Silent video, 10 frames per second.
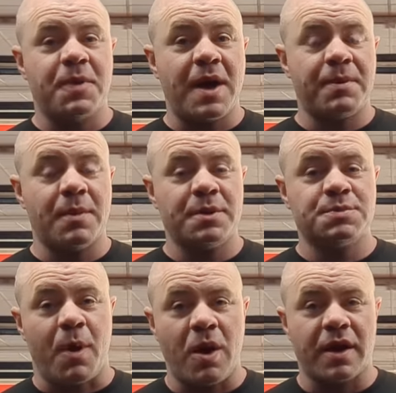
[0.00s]
popping up in
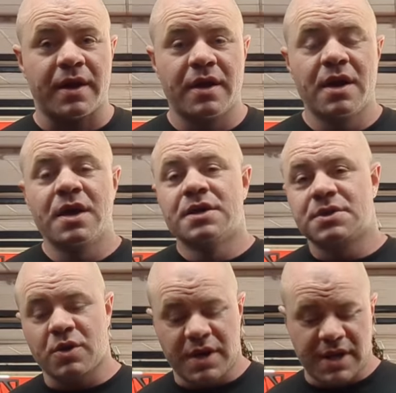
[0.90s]
sparring.
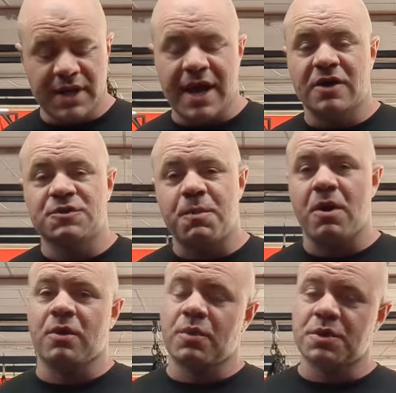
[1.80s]
So in in-house
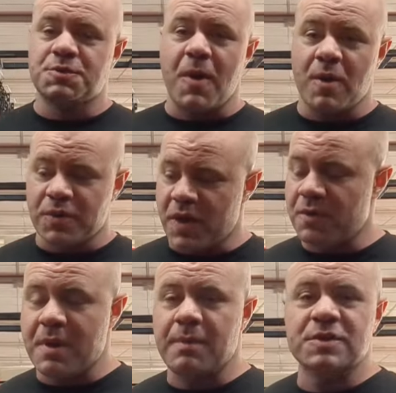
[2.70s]
sparring, when we're sparring with
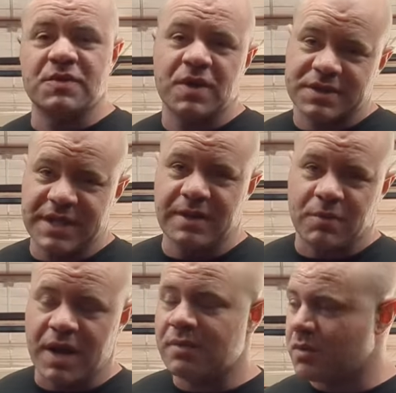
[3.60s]
other members of our team,
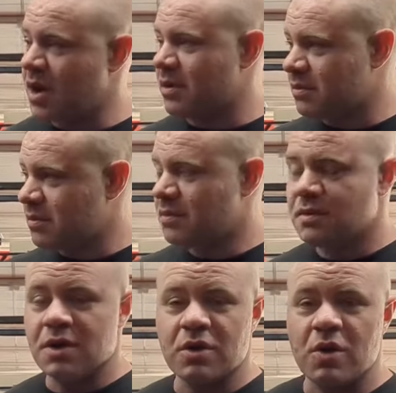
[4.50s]
right? We're not,
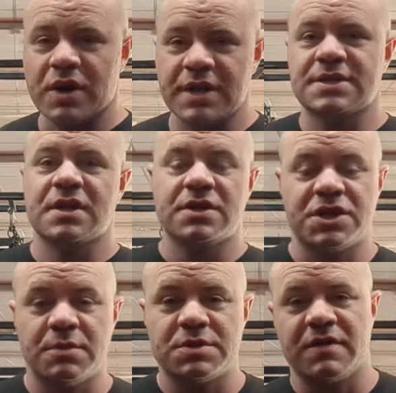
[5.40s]
you know, going against other
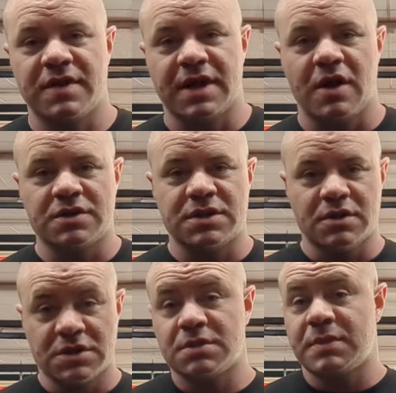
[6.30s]
gyms and everything else, and
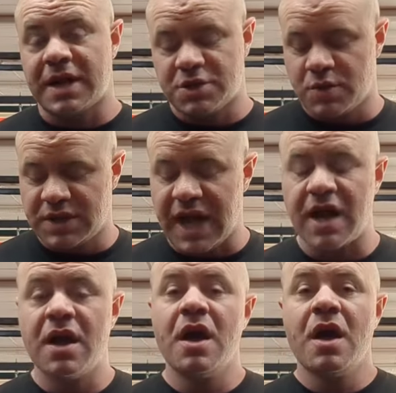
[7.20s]
there's some danger with that.